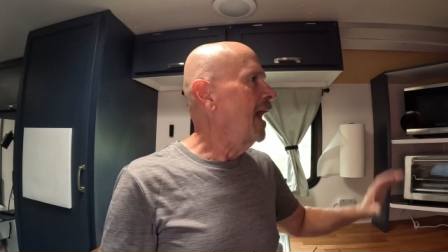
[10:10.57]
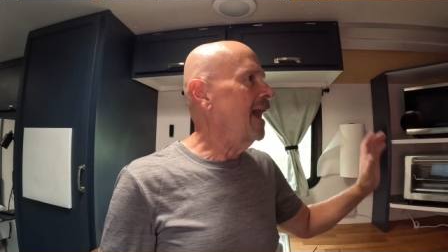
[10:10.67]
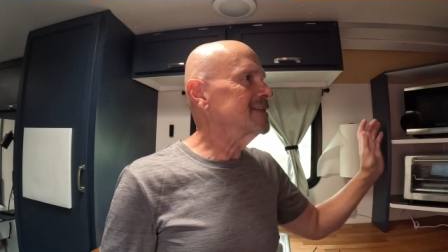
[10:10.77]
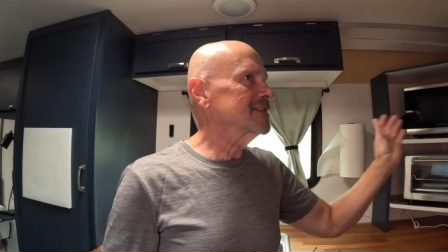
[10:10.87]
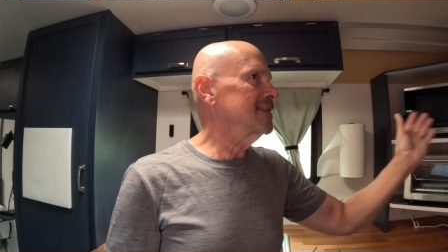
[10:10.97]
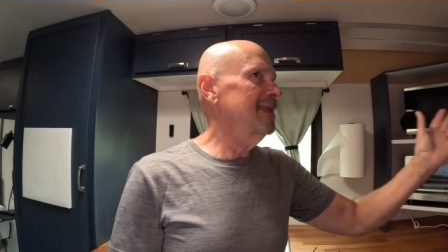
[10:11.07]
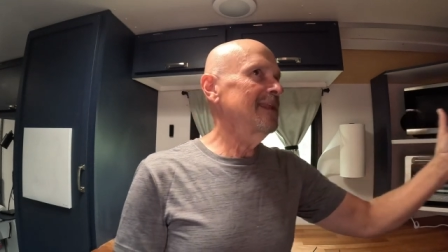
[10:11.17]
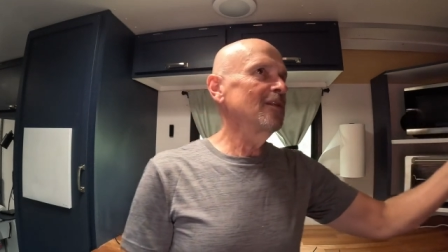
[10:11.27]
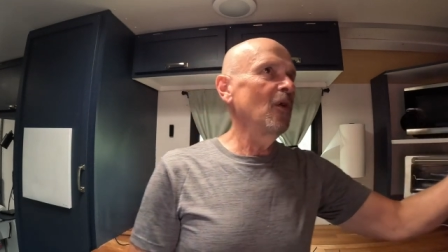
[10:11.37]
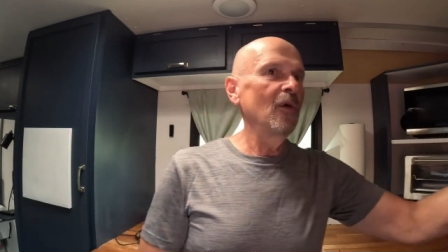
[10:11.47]
I just laid,
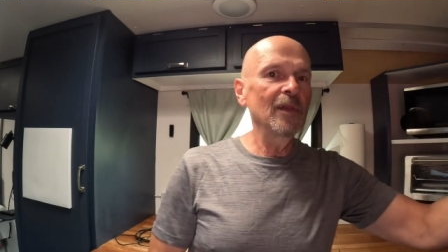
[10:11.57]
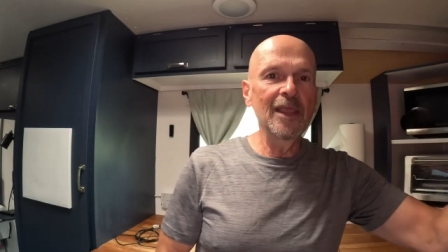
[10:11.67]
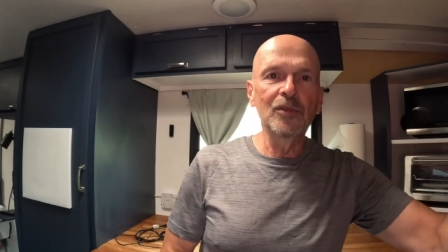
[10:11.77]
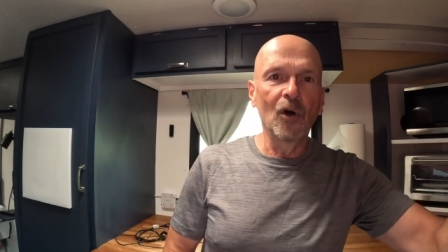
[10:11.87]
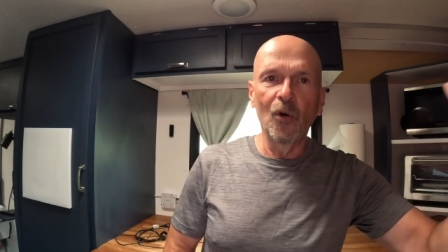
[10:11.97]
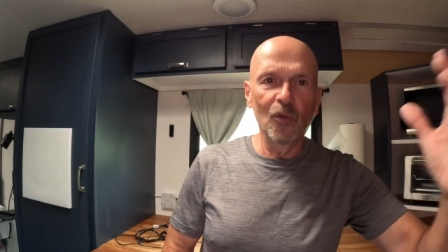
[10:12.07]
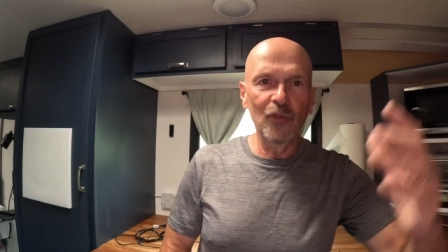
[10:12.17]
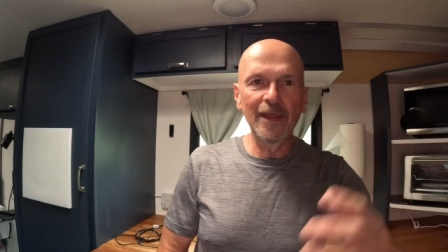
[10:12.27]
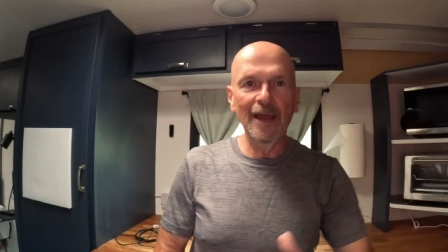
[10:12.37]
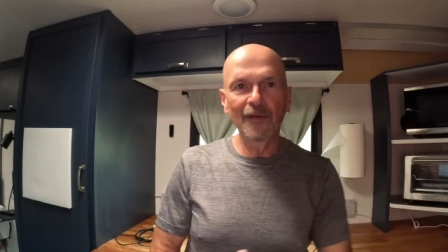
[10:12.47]
the, laid the whole
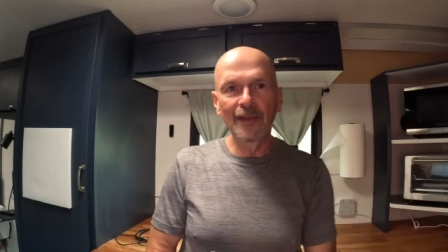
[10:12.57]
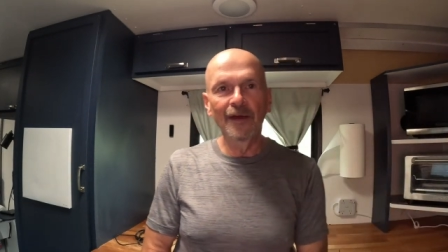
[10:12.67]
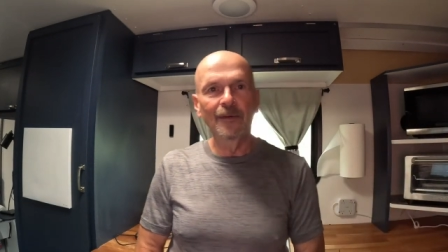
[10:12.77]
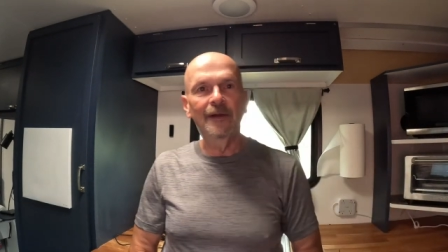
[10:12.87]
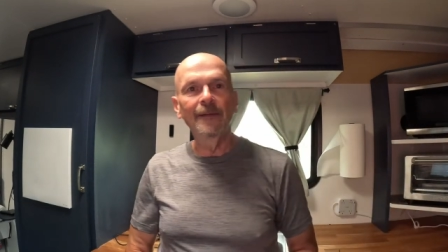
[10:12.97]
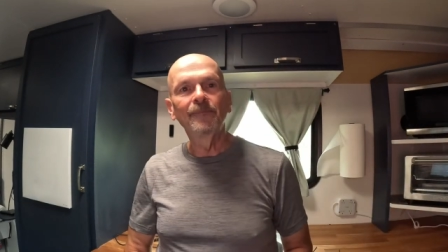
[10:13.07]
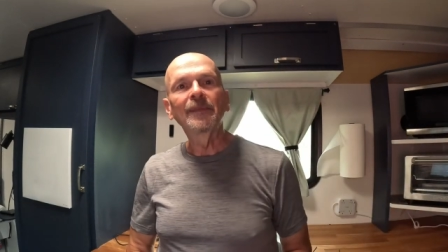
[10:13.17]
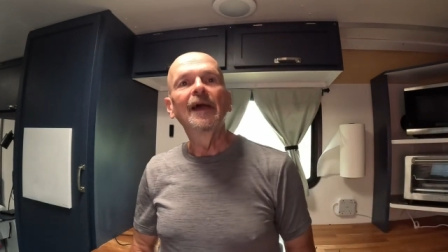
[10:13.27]
thing out that way.